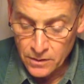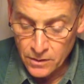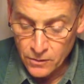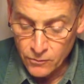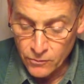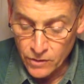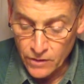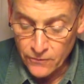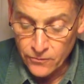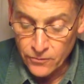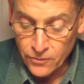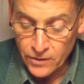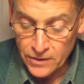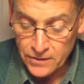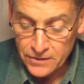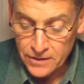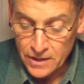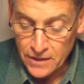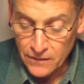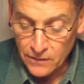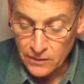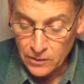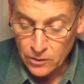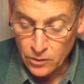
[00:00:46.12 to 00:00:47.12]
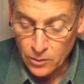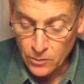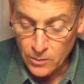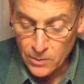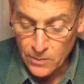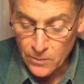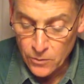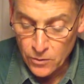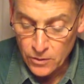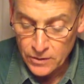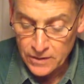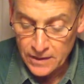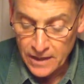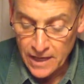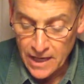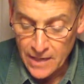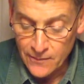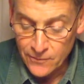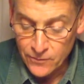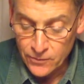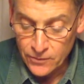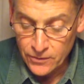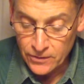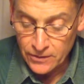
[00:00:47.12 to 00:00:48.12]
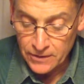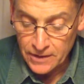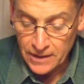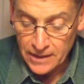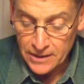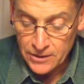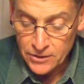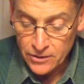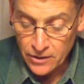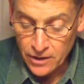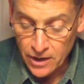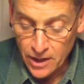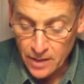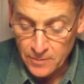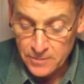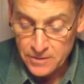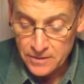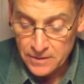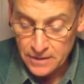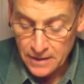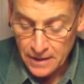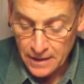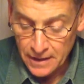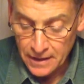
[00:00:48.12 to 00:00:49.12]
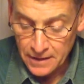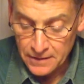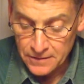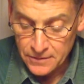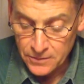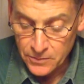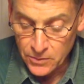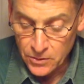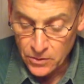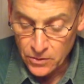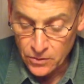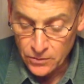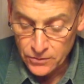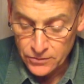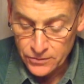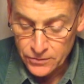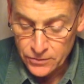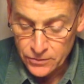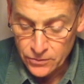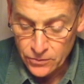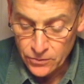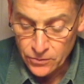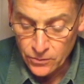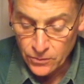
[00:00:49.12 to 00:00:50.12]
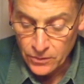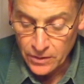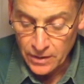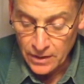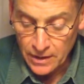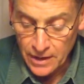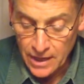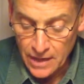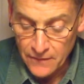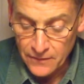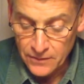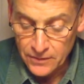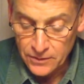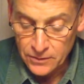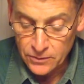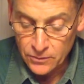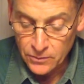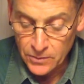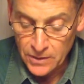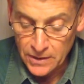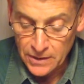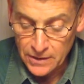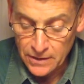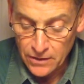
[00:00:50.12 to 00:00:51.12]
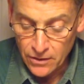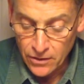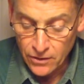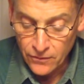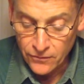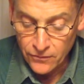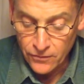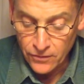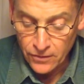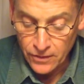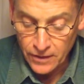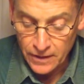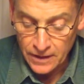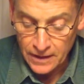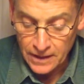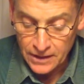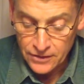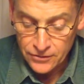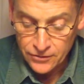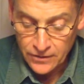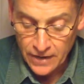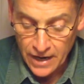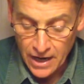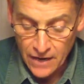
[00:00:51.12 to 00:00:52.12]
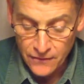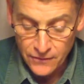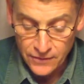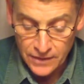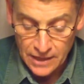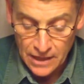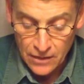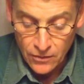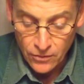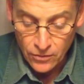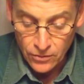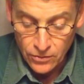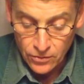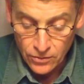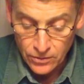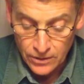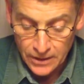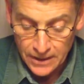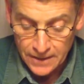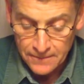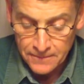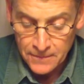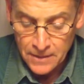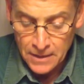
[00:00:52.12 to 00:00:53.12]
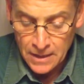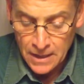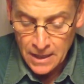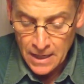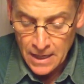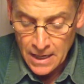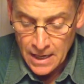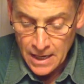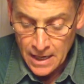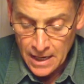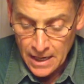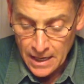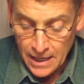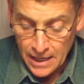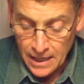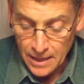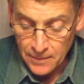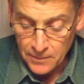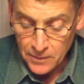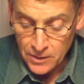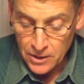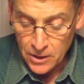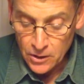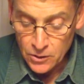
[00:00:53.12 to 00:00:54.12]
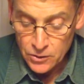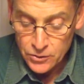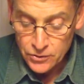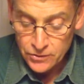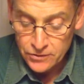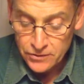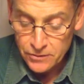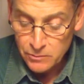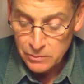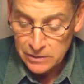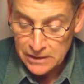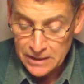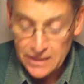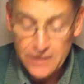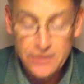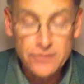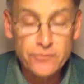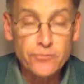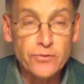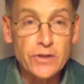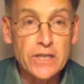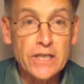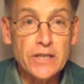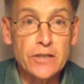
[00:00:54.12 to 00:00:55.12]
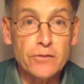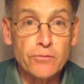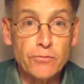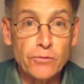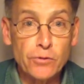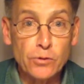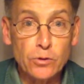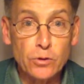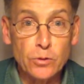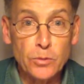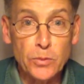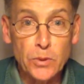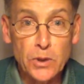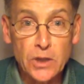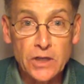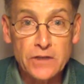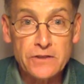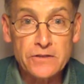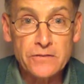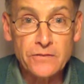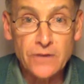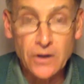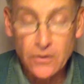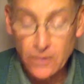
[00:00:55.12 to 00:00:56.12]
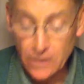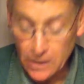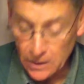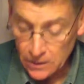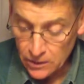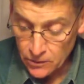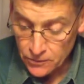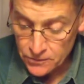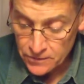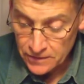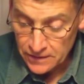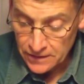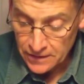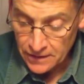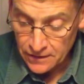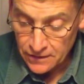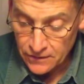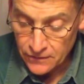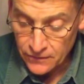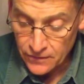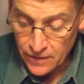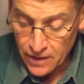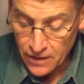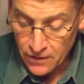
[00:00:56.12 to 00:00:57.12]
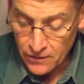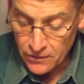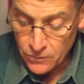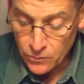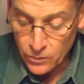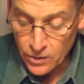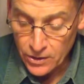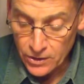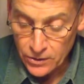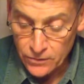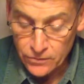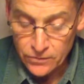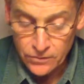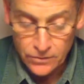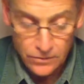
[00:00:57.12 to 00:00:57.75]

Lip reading: referees to have a little bit more time for their day jobs as opposed to having to be there for an extra half an hour early. Coaches, please read the rule books very closely as far as what you